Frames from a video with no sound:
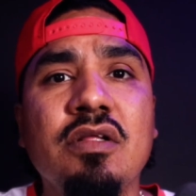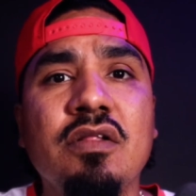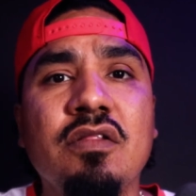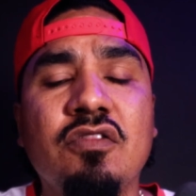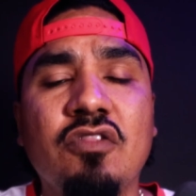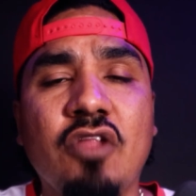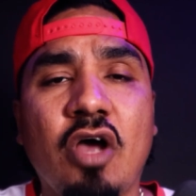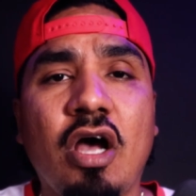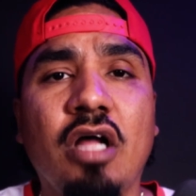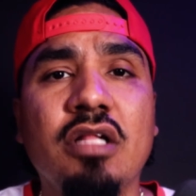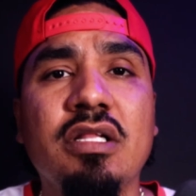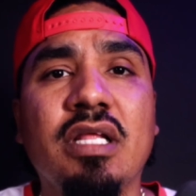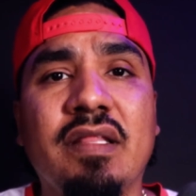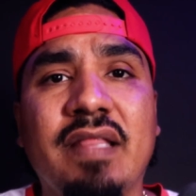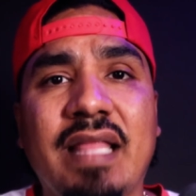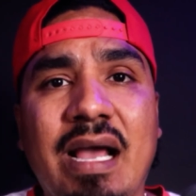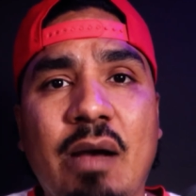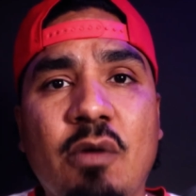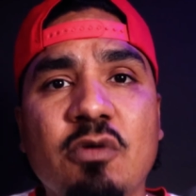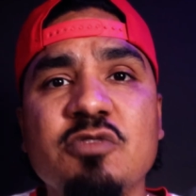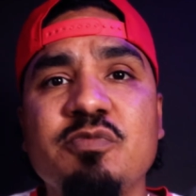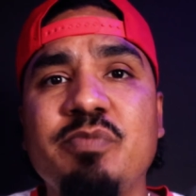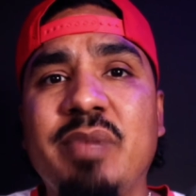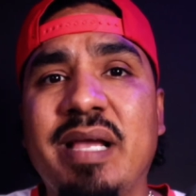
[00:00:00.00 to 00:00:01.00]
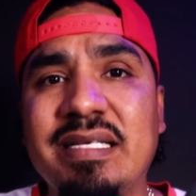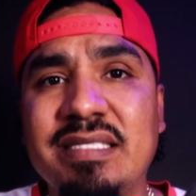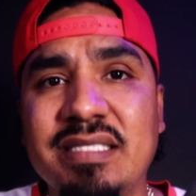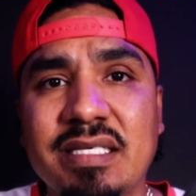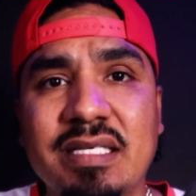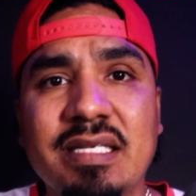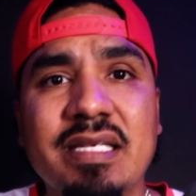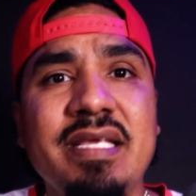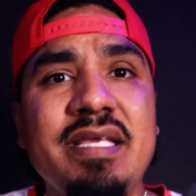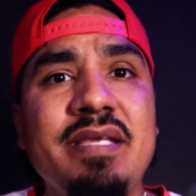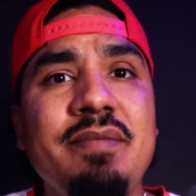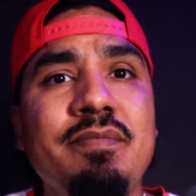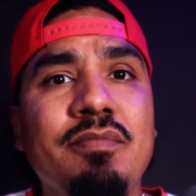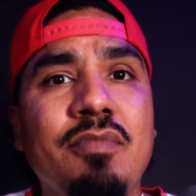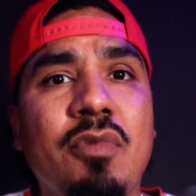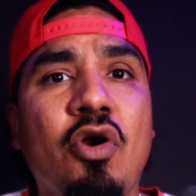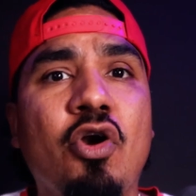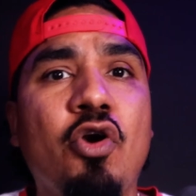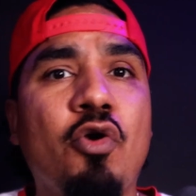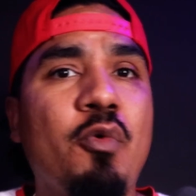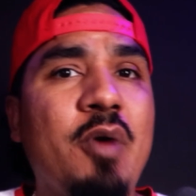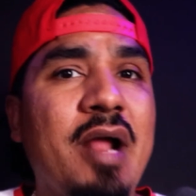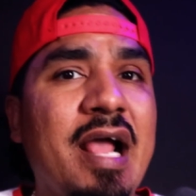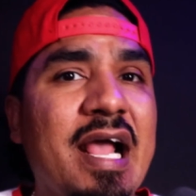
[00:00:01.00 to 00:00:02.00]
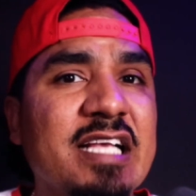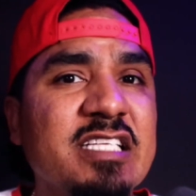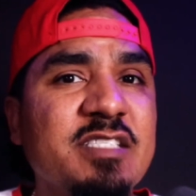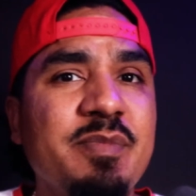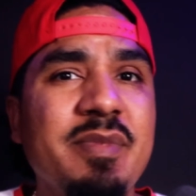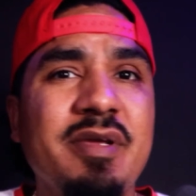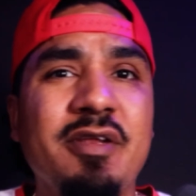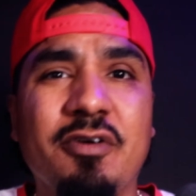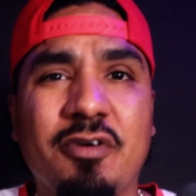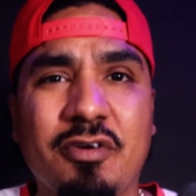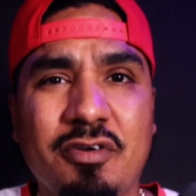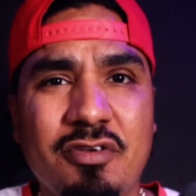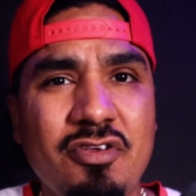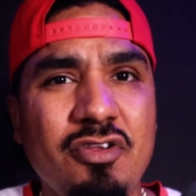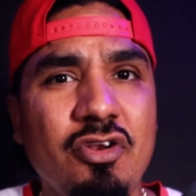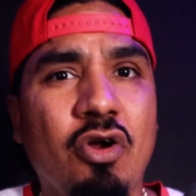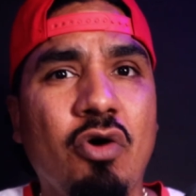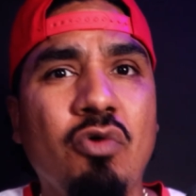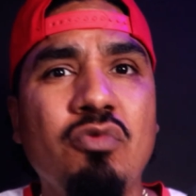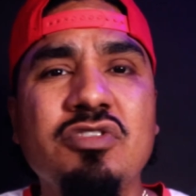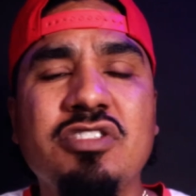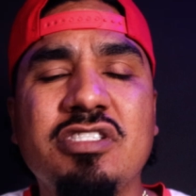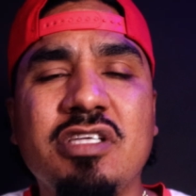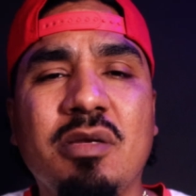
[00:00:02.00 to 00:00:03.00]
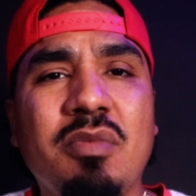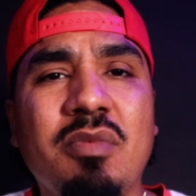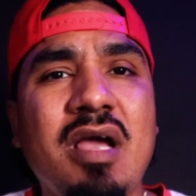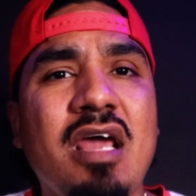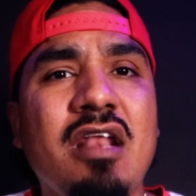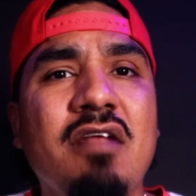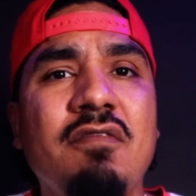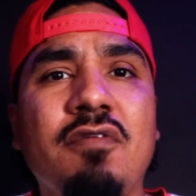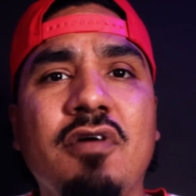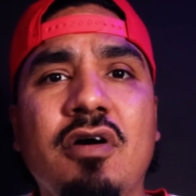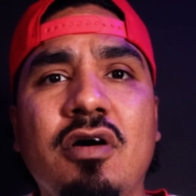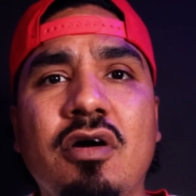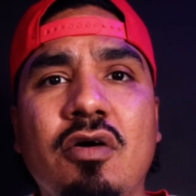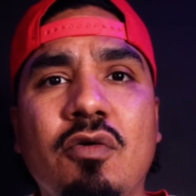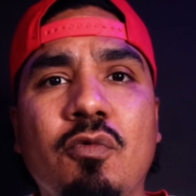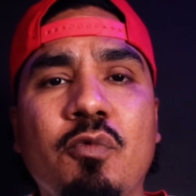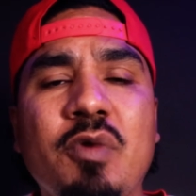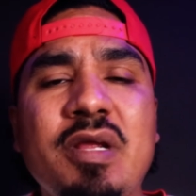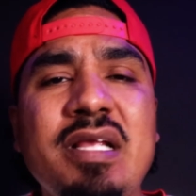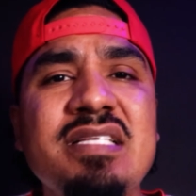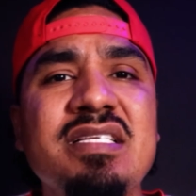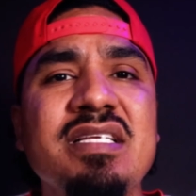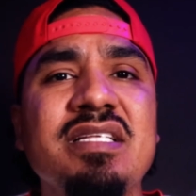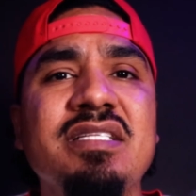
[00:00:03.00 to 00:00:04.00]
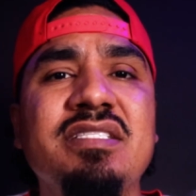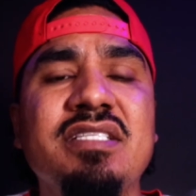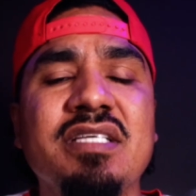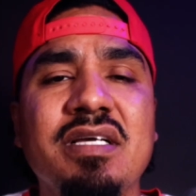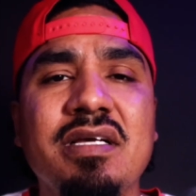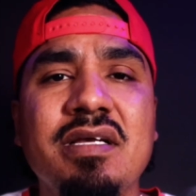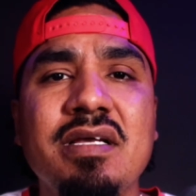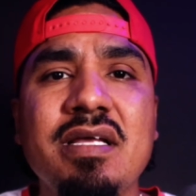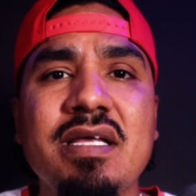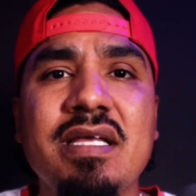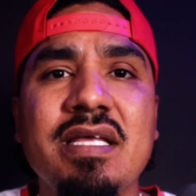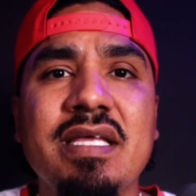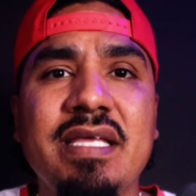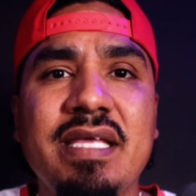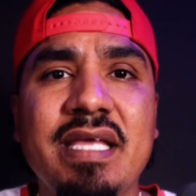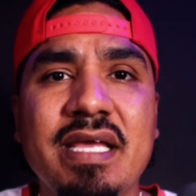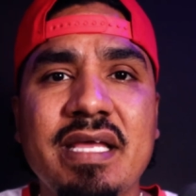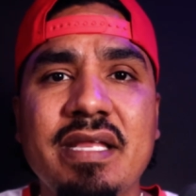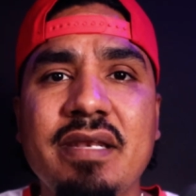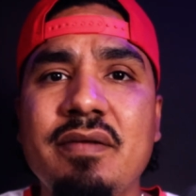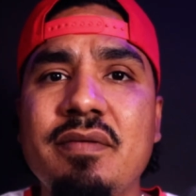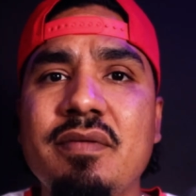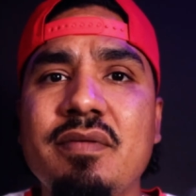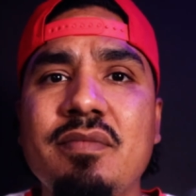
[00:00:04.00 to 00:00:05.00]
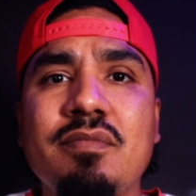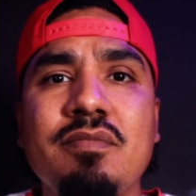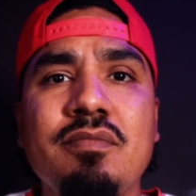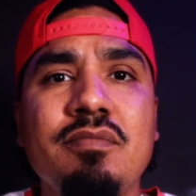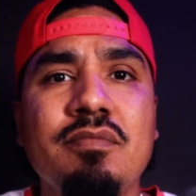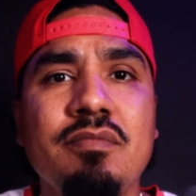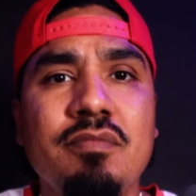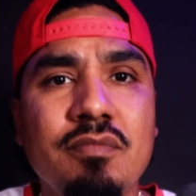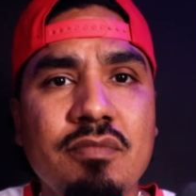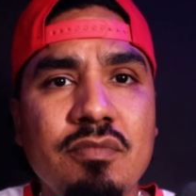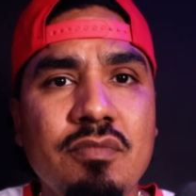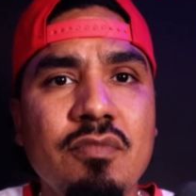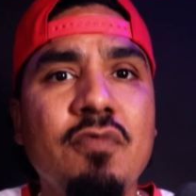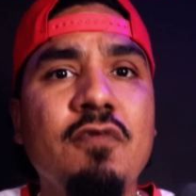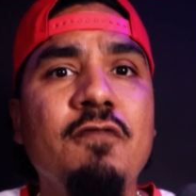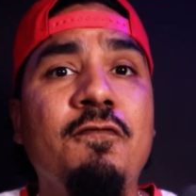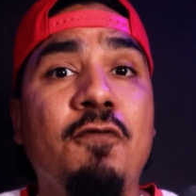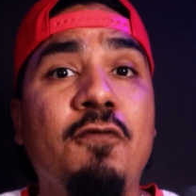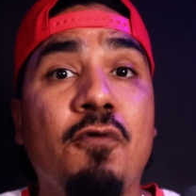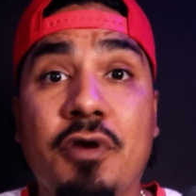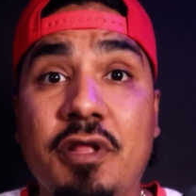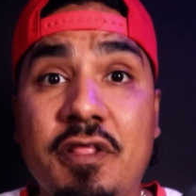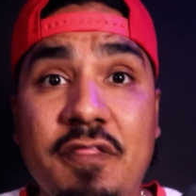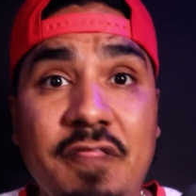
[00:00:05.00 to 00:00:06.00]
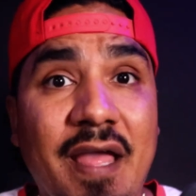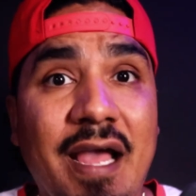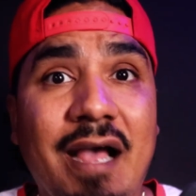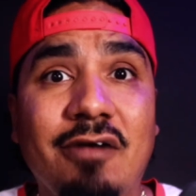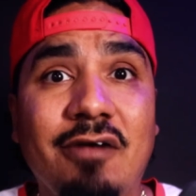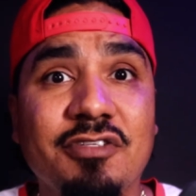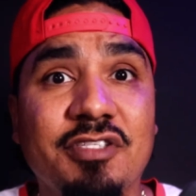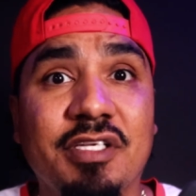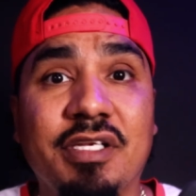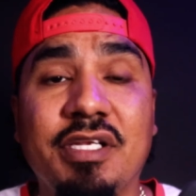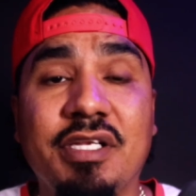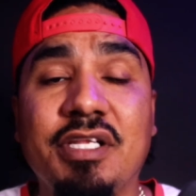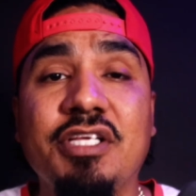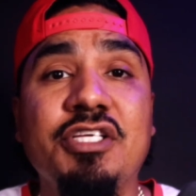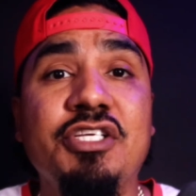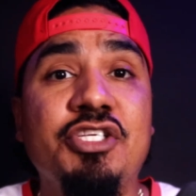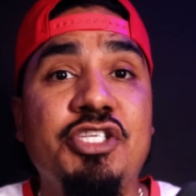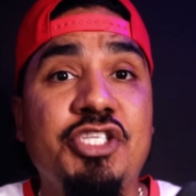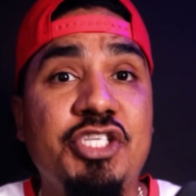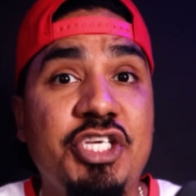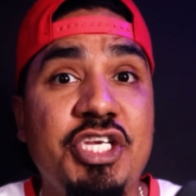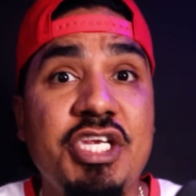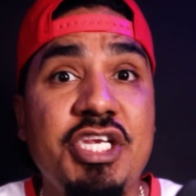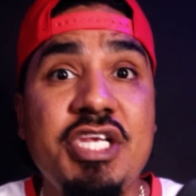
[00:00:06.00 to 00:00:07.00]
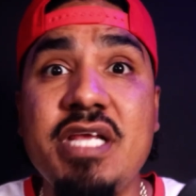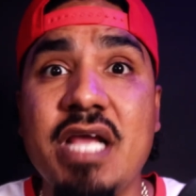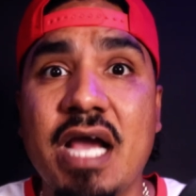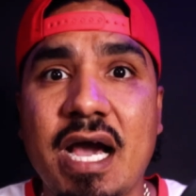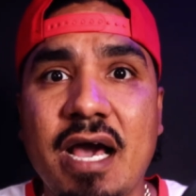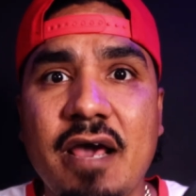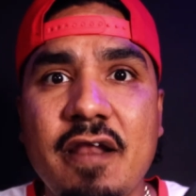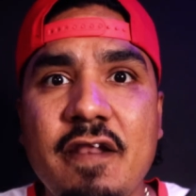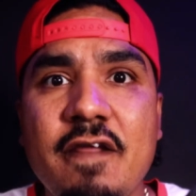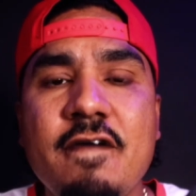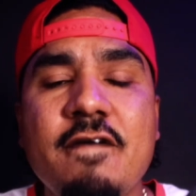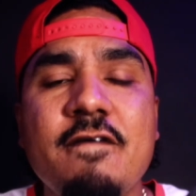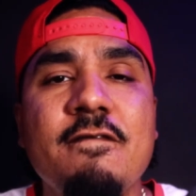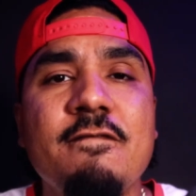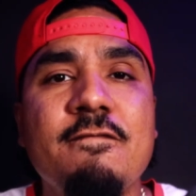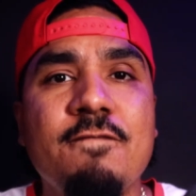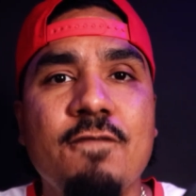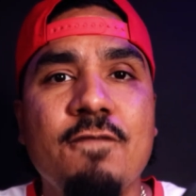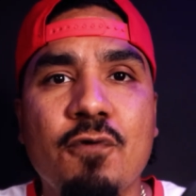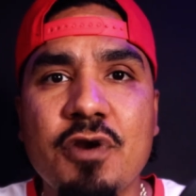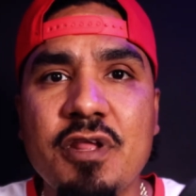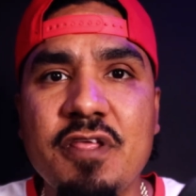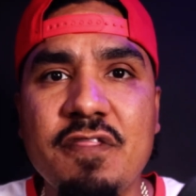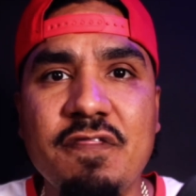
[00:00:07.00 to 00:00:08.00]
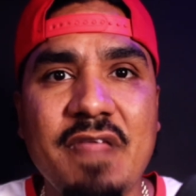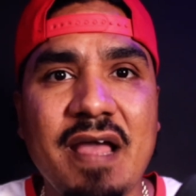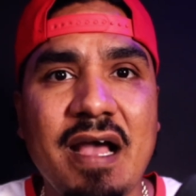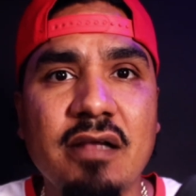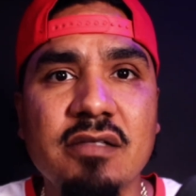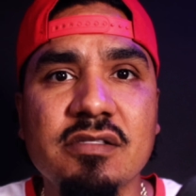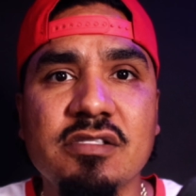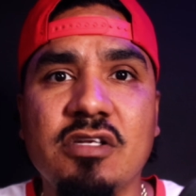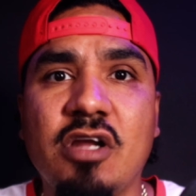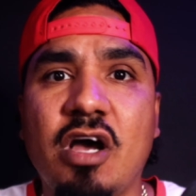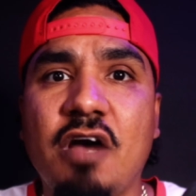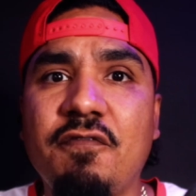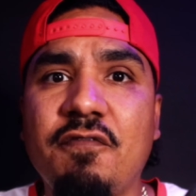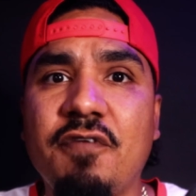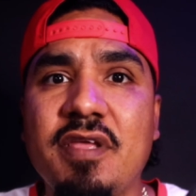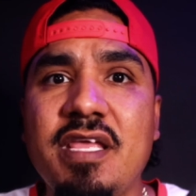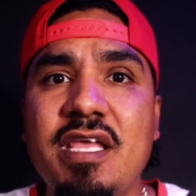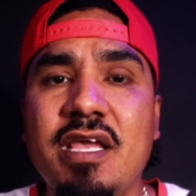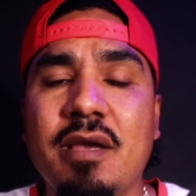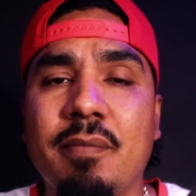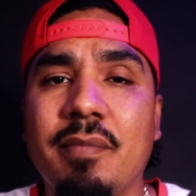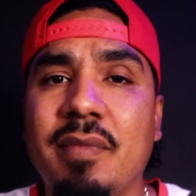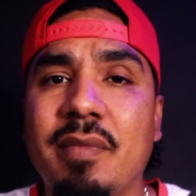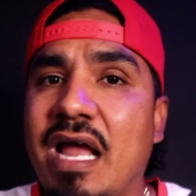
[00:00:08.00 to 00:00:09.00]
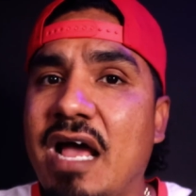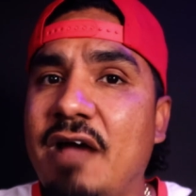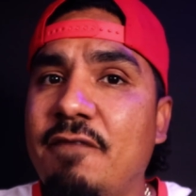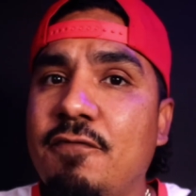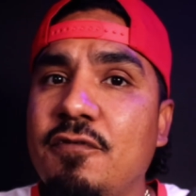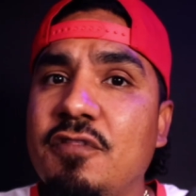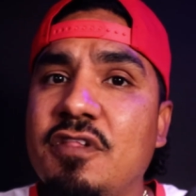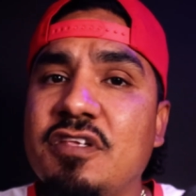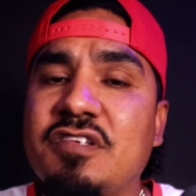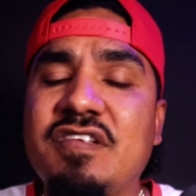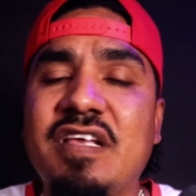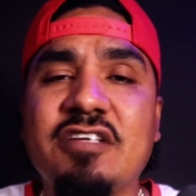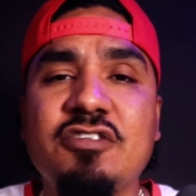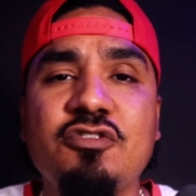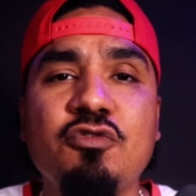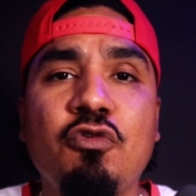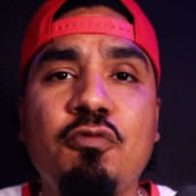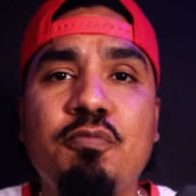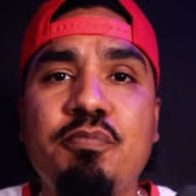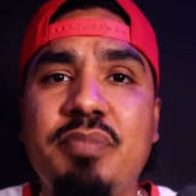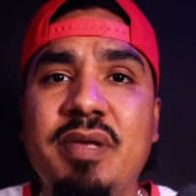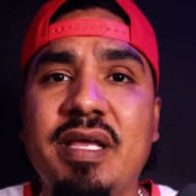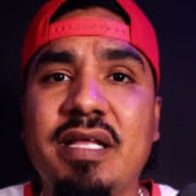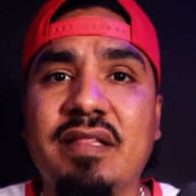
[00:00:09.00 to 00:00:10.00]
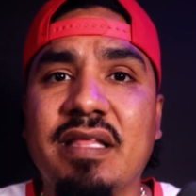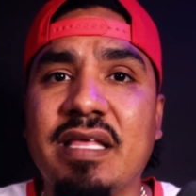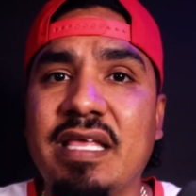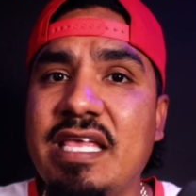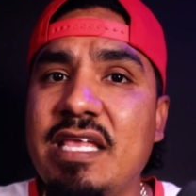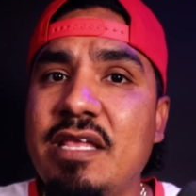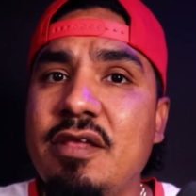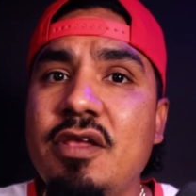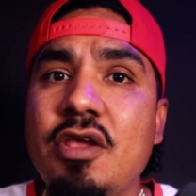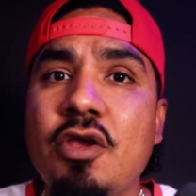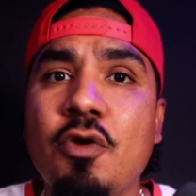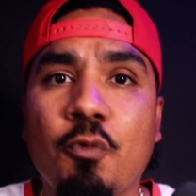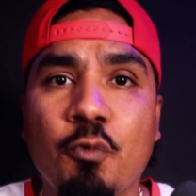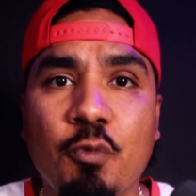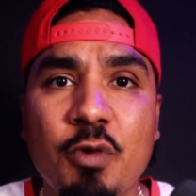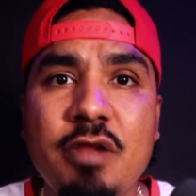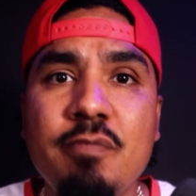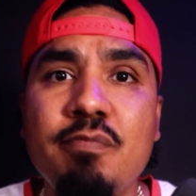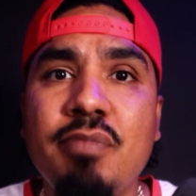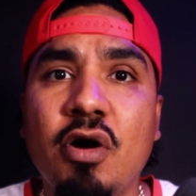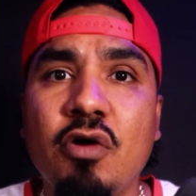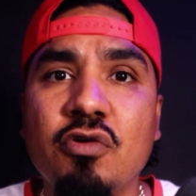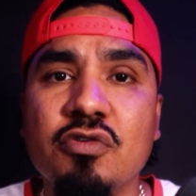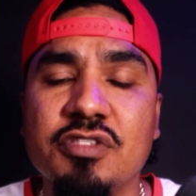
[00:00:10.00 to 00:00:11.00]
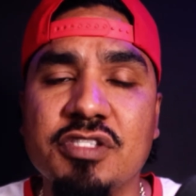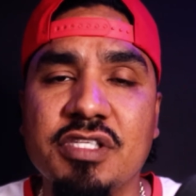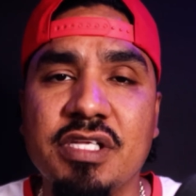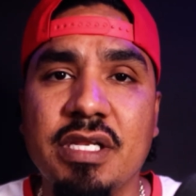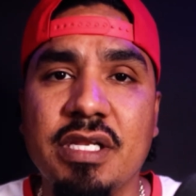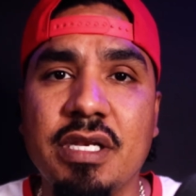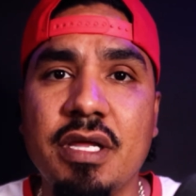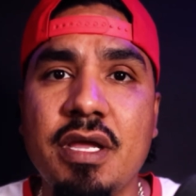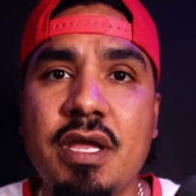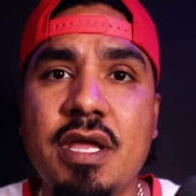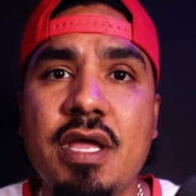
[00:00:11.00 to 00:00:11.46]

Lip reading: thought that was basically harassment, or, you know, some kind of a reason to get $40,000. She got $40,000 off of him, not for the sexual pic that he reposted,